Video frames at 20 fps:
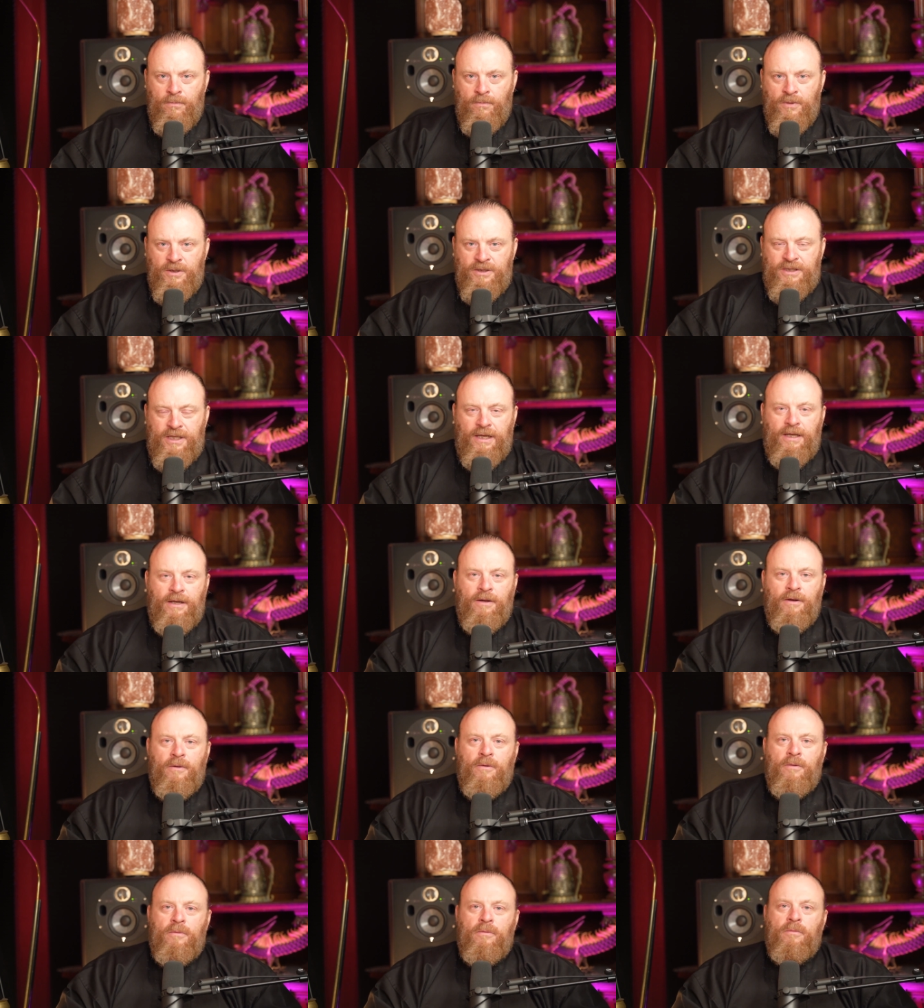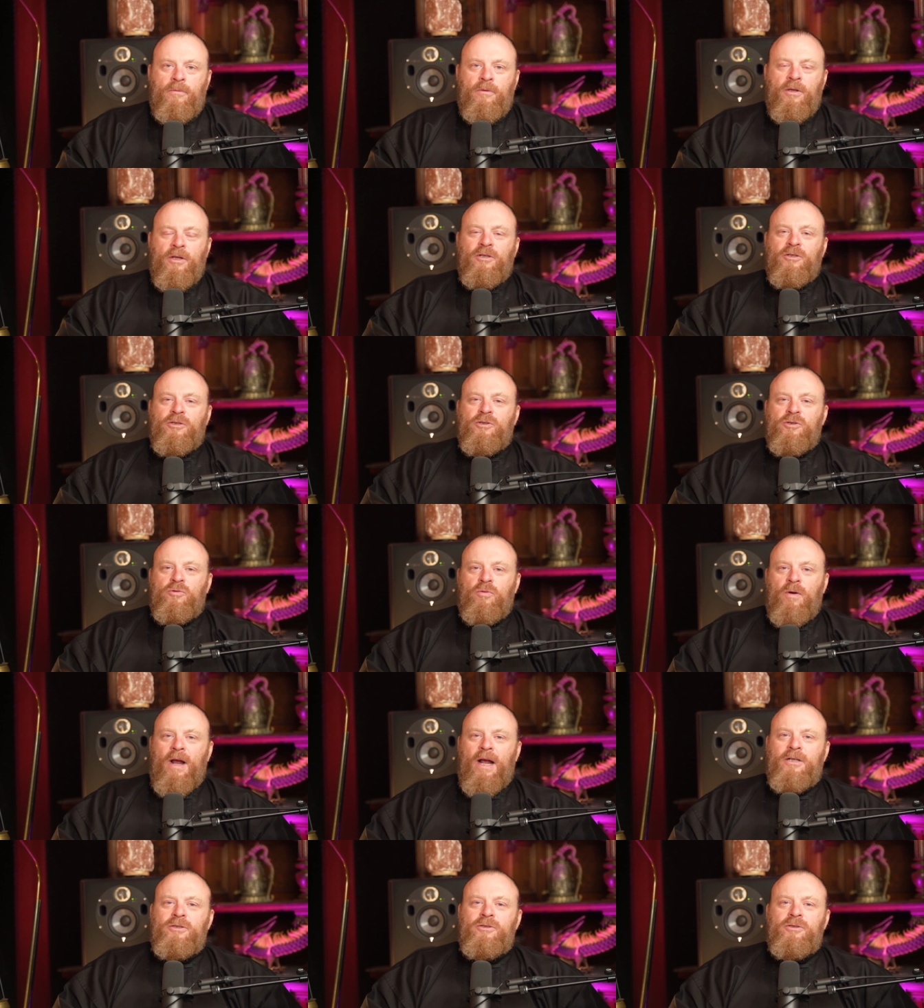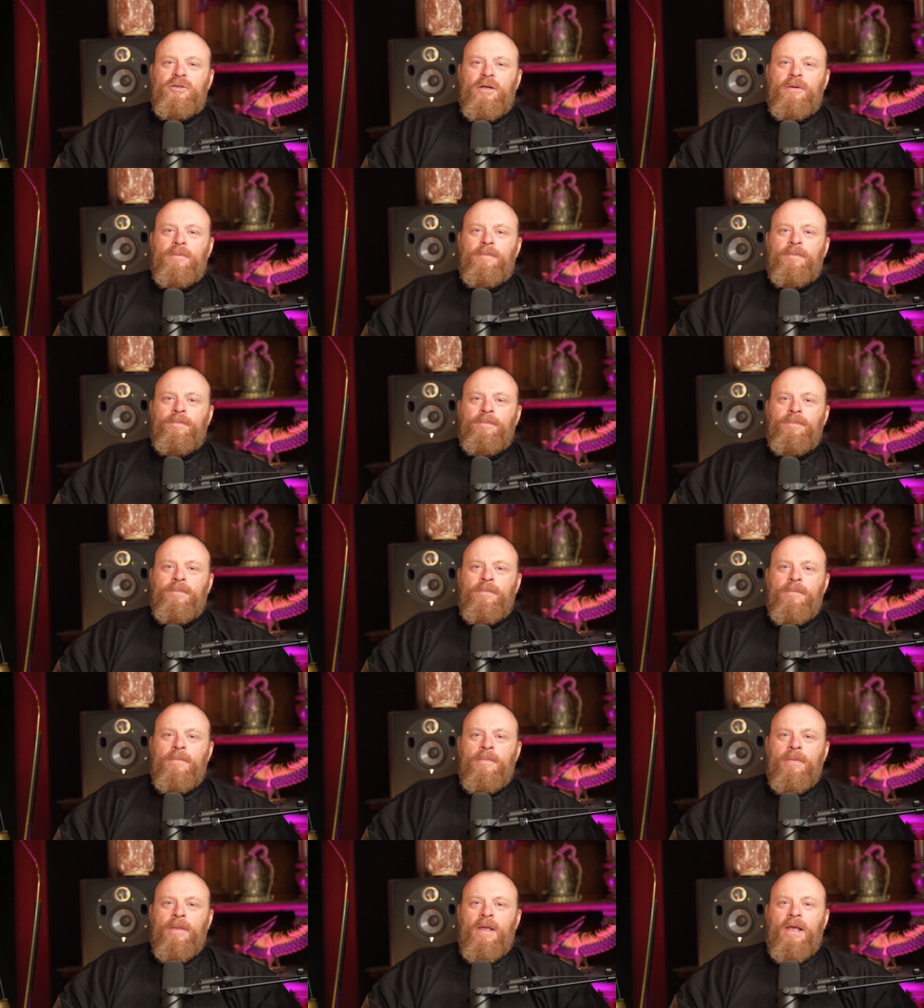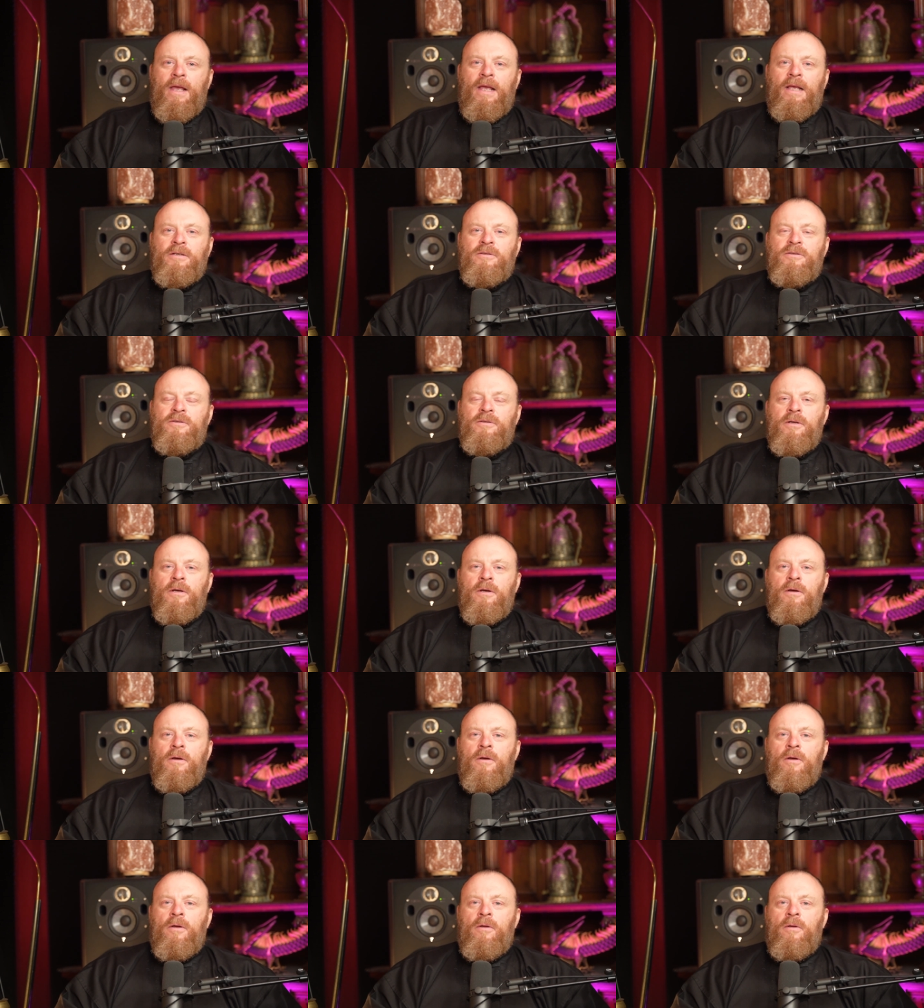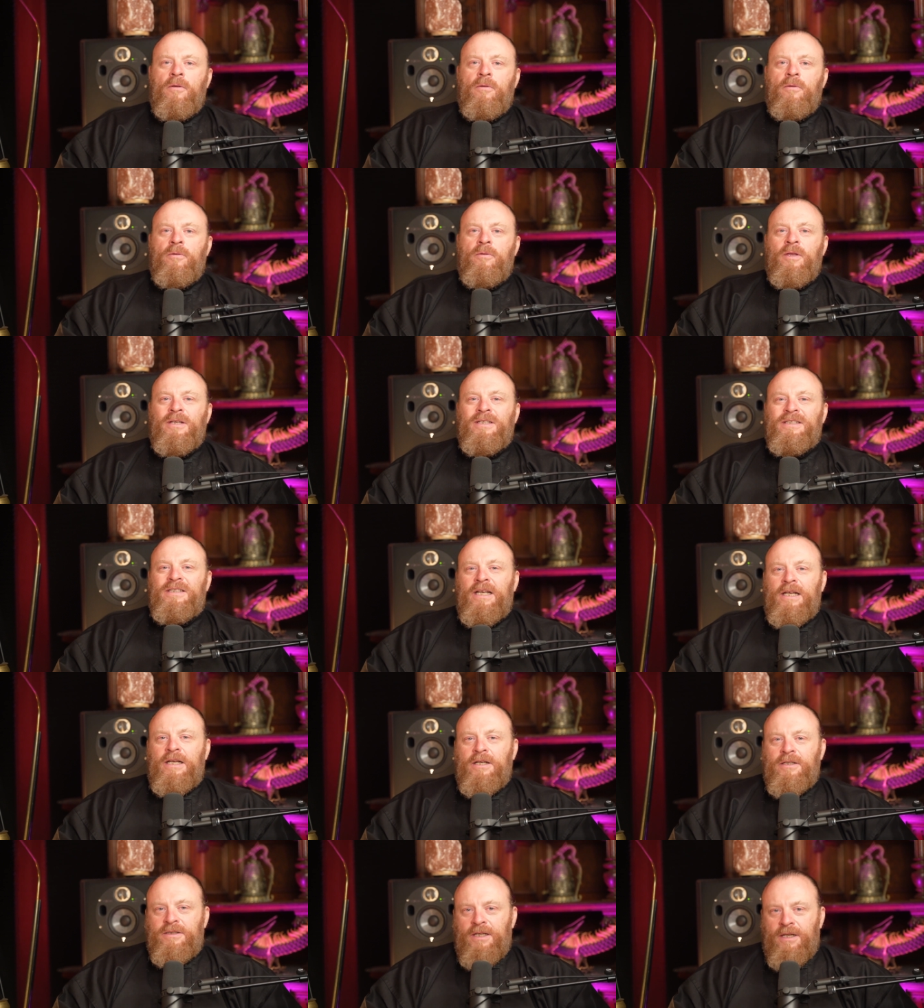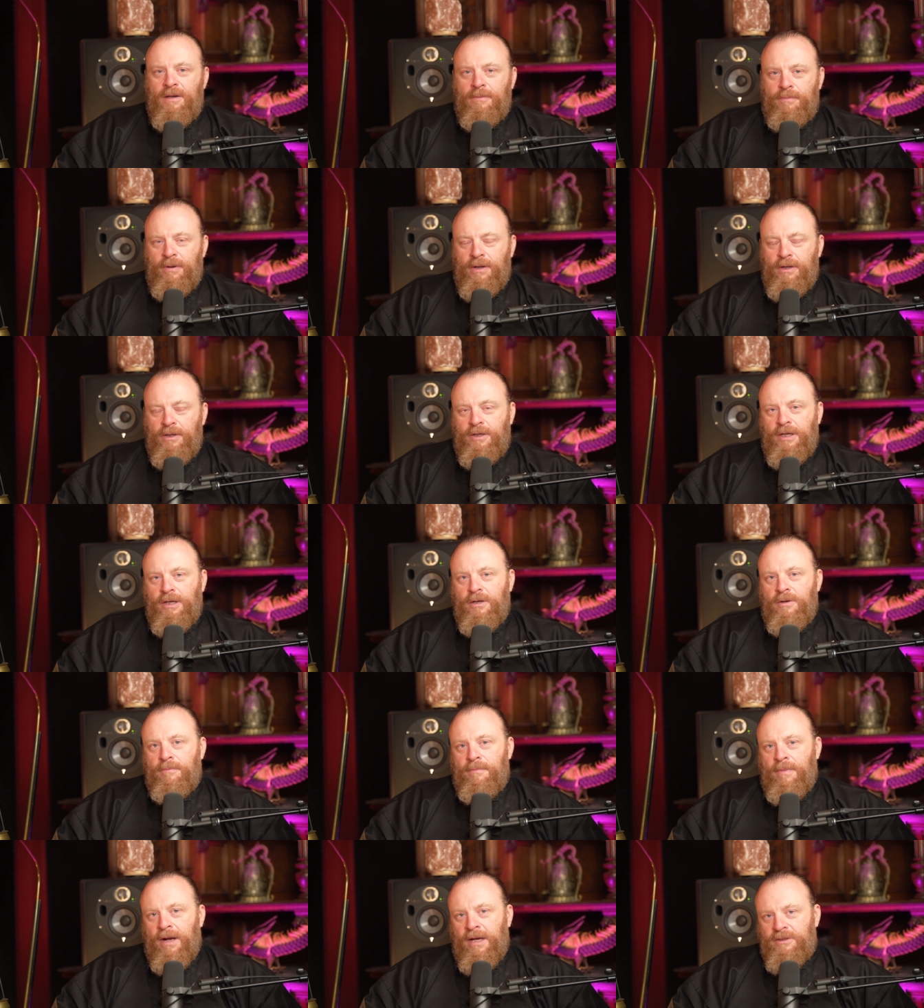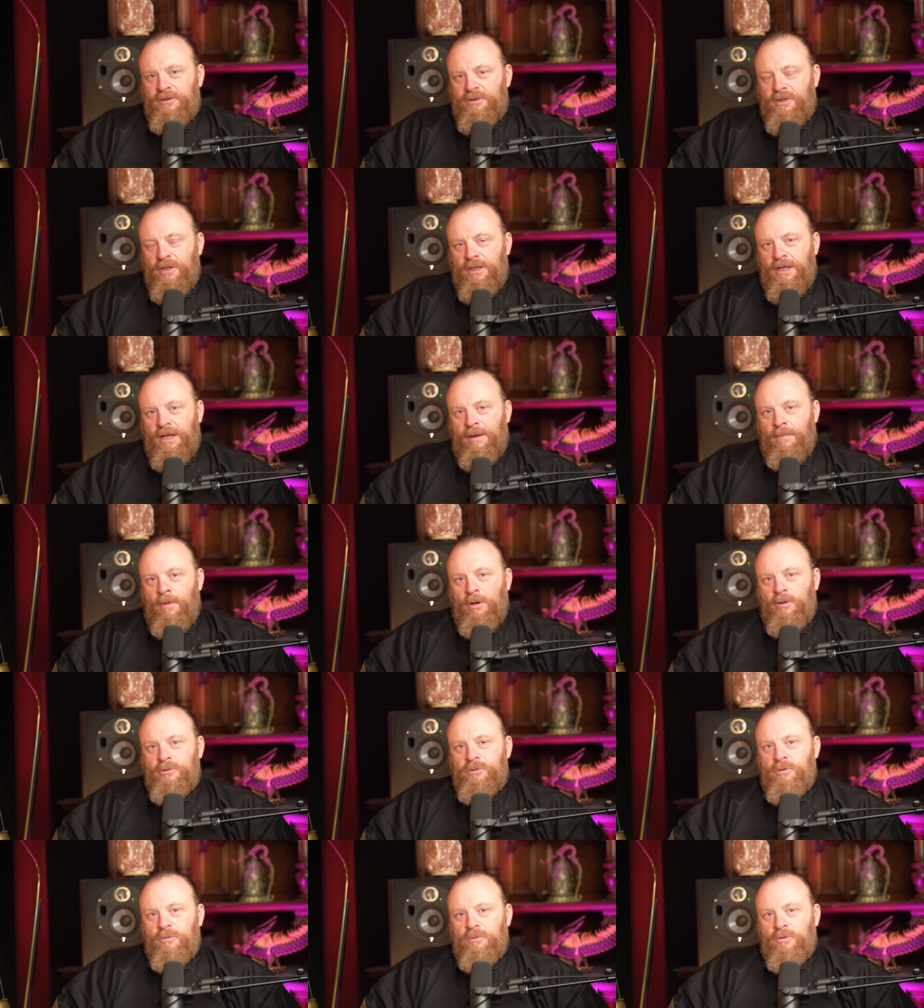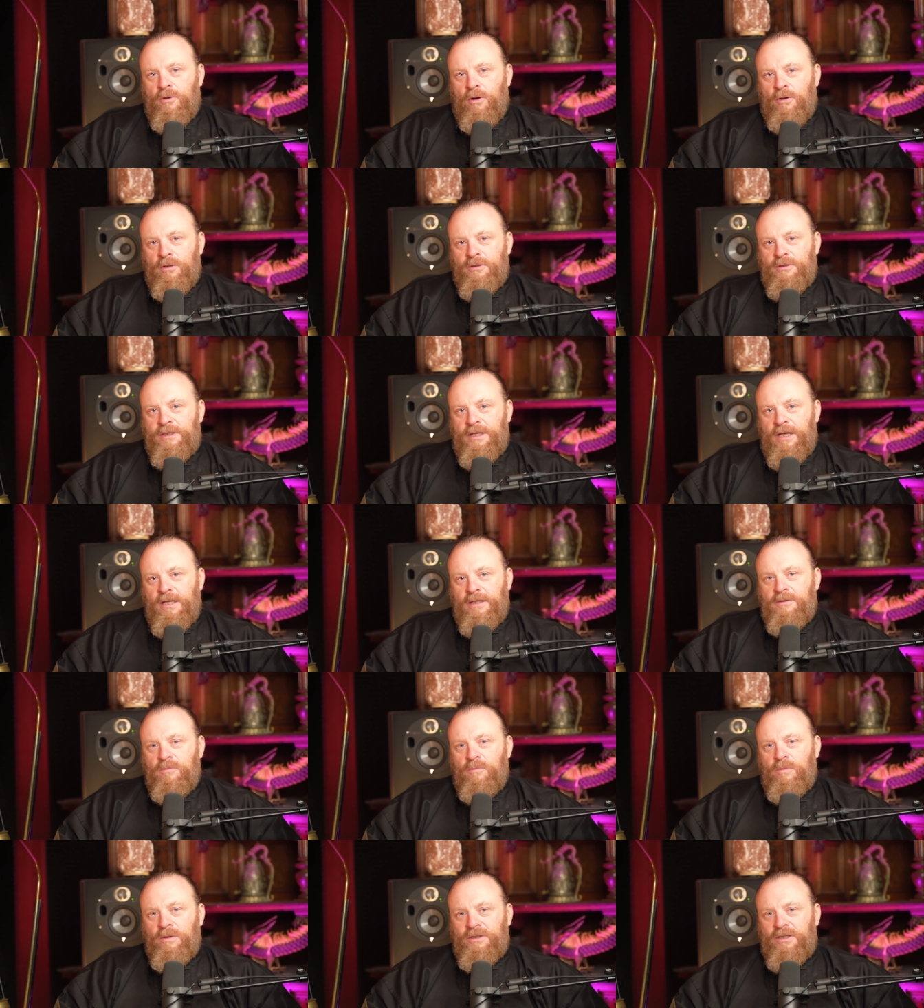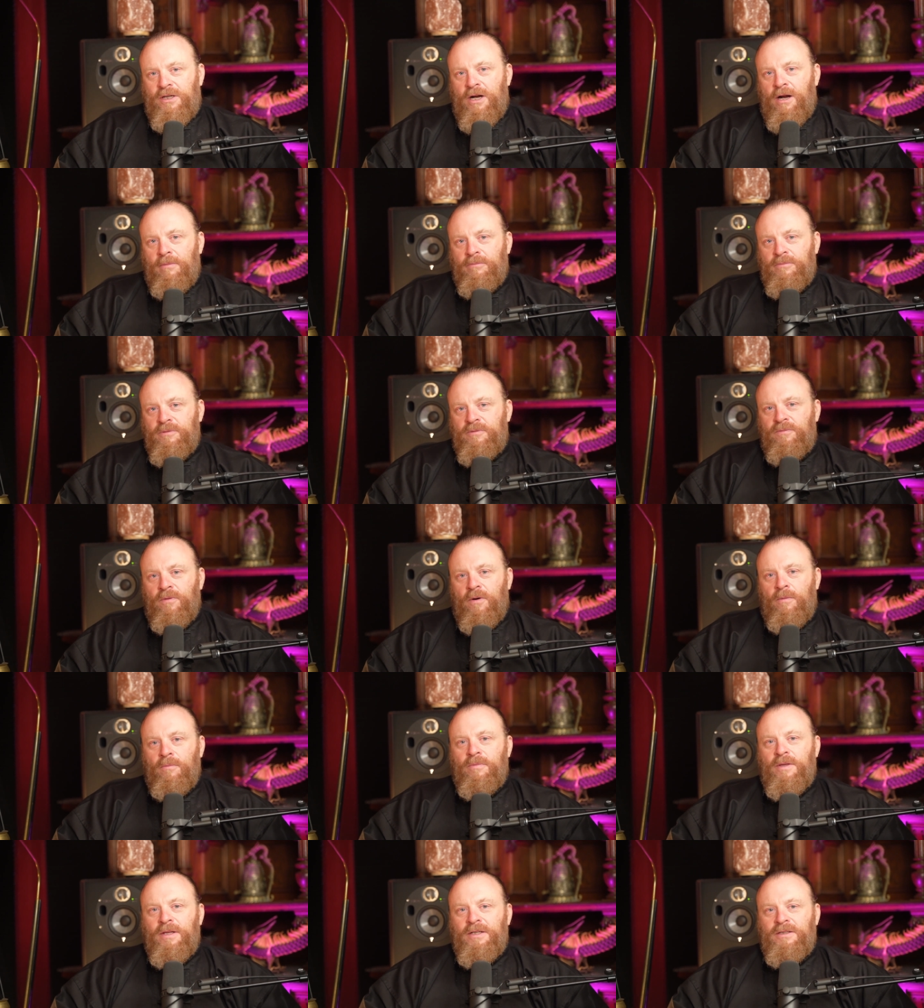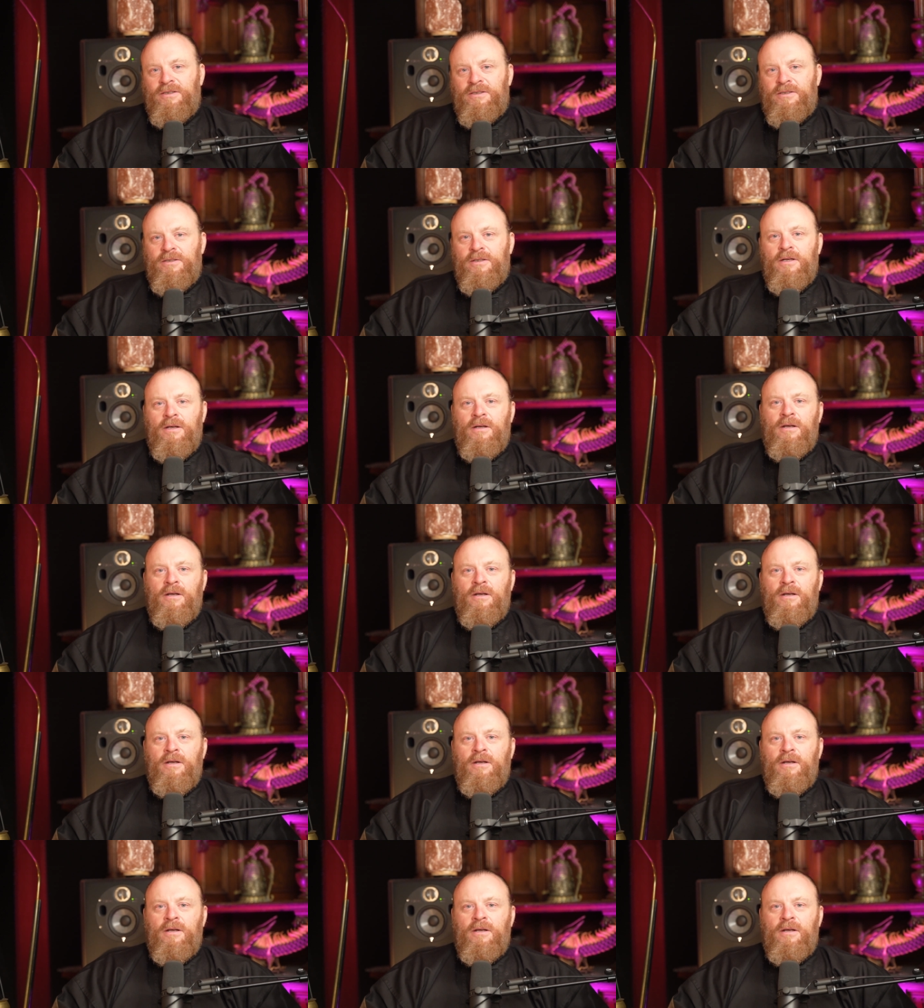See, the distraction is the seeker's inability to master the emotional content which comes from this